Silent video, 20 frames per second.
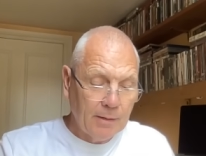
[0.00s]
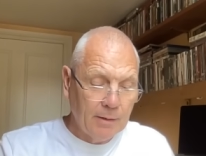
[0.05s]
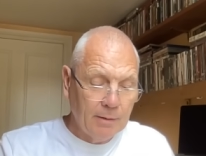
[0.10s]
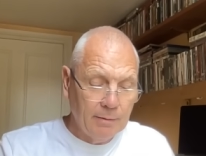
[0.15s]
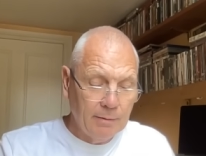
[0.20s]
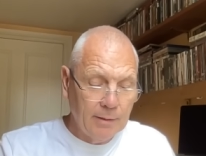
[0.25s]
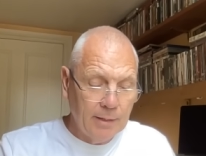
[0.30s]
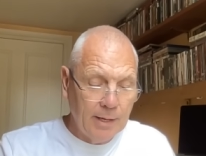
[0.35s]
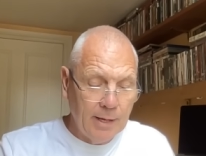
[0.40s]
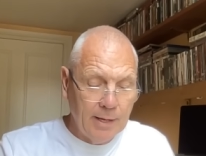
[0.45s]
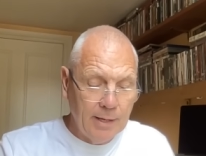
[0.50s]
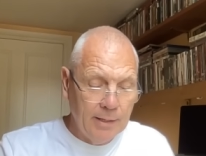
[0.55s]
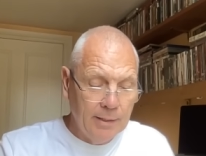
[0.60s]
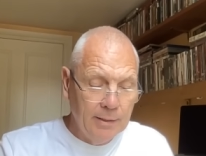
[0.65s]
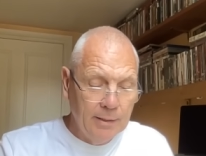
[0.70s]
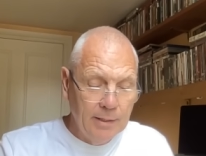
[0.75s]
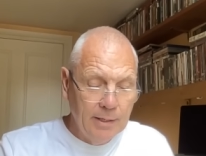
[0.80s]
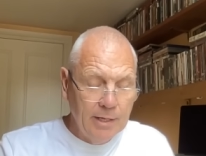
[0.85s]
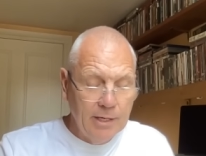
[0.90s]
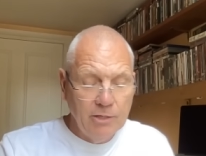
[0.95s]
Okay,
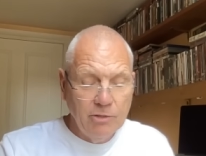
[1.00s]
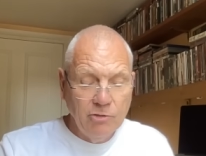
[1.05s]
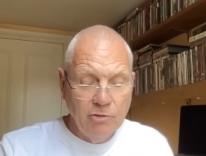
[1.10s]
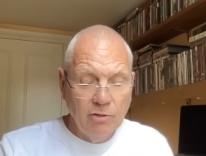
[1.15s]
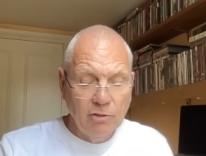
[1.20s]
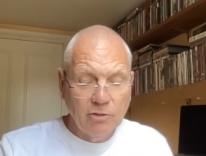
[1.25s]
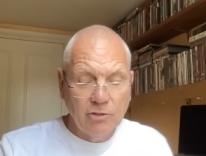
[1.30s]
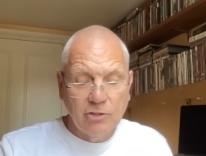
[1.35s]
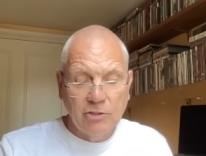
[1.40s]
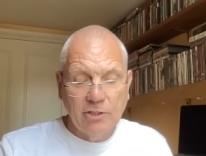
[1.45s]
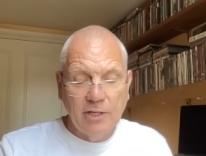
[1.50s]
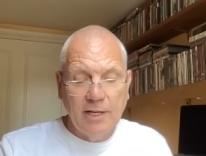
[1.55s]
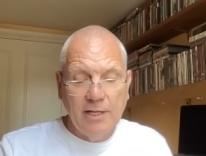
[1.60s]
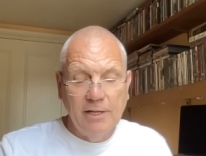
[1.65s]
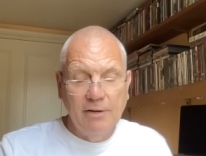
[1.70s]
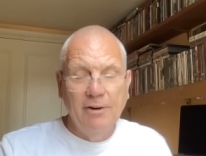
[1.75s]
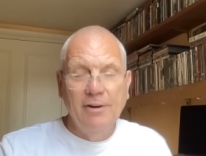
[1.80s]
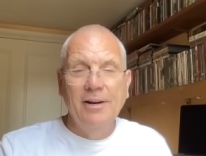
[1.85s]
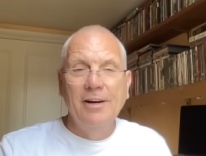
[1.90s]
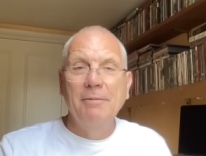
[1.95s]
it's not to say
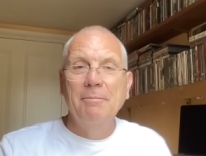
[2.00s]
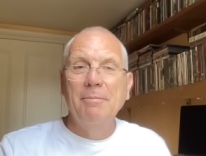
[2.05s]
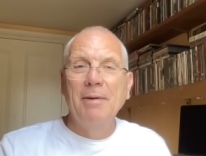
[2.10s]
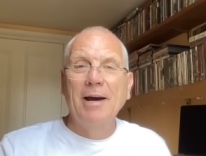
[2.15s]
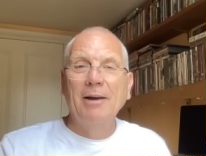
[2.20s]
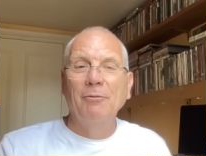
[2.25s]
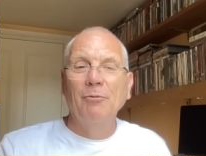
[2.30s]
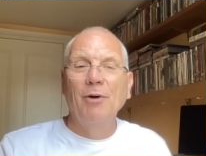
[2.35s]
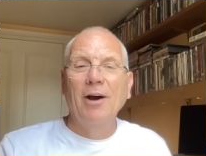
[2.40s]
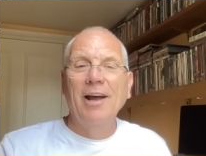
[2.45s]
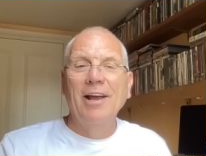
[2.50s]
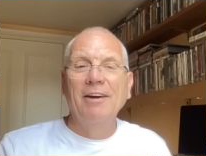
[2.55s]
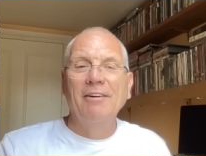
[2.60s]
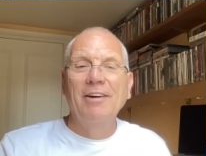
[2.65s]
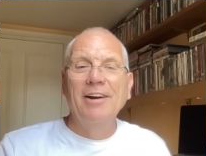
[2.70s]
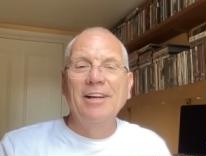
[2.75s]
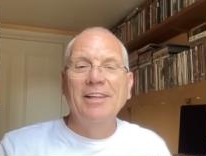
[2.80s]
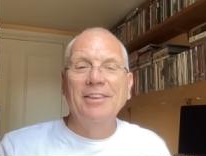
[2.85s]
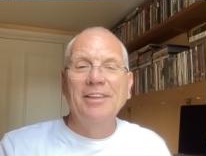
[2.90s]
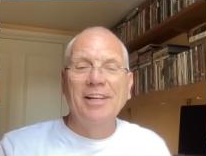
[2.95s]
you're in a bad way or
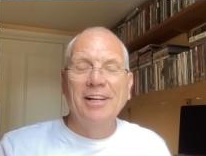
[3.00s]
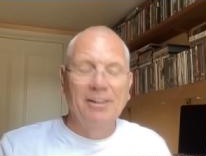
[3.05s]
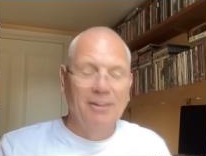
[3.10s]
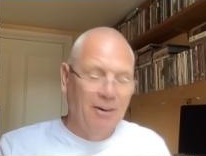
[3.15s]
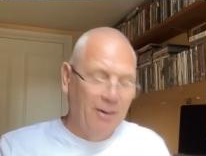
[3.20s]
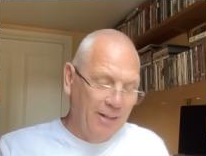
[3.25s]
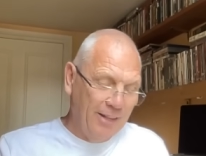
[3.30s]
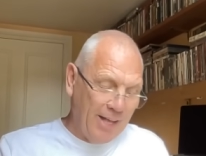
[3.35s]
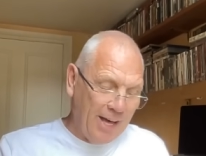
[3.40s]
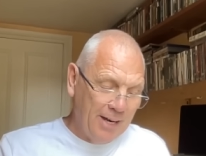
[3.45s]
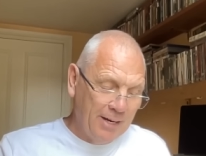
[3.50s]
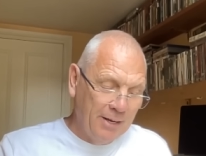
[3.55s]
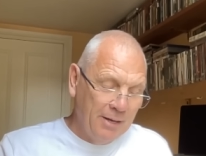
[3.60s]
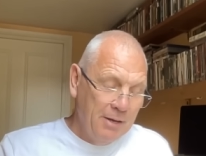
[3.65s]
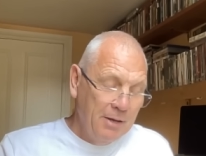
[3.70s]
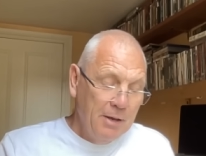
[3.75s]
anything like that,